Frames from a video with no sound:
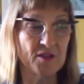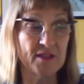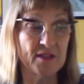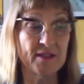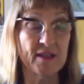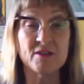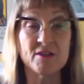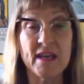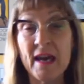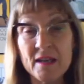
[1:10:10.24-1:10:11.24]
until there
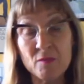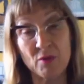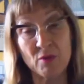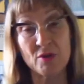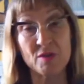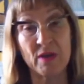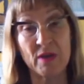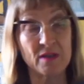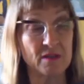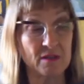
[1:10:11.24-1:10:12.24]
is any
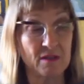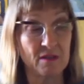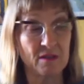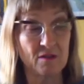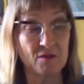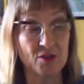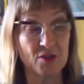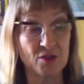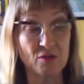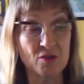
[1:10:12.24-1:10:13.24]
prospect of
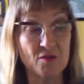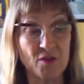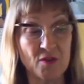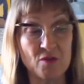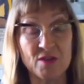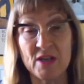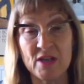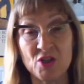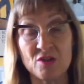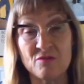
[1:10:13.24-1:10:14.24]
Songs for You
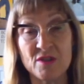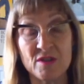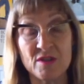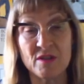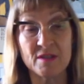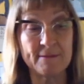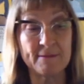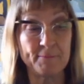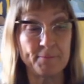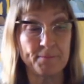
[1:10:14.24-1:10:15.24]
sessions
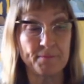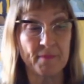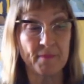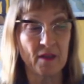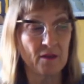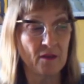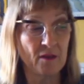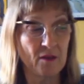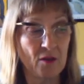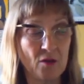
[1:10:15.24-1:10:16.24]
restarting.
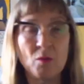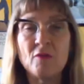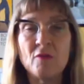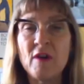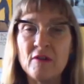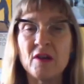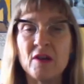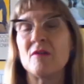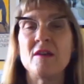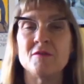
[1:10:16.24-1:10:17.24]
We are very
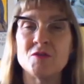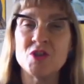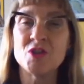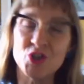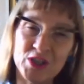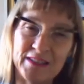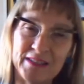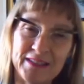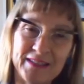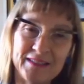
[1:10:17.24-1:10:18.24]
grateful to
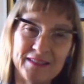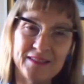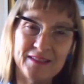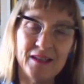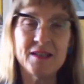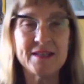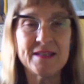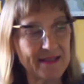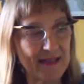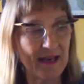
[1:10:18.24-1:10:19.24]
Jilly and
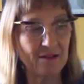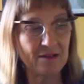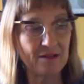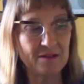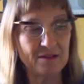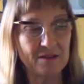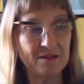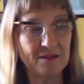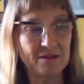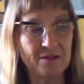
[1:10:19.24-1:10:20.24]
Sal
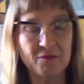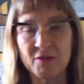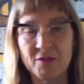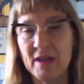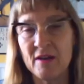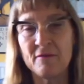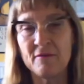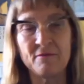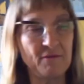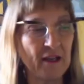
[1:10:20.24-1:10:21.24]
for
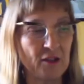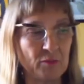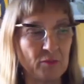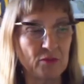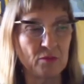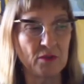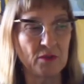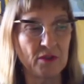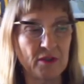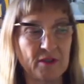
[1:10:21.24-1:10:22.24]
their valuable
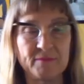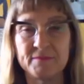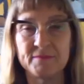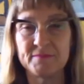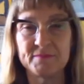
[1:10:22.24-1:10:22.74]
work.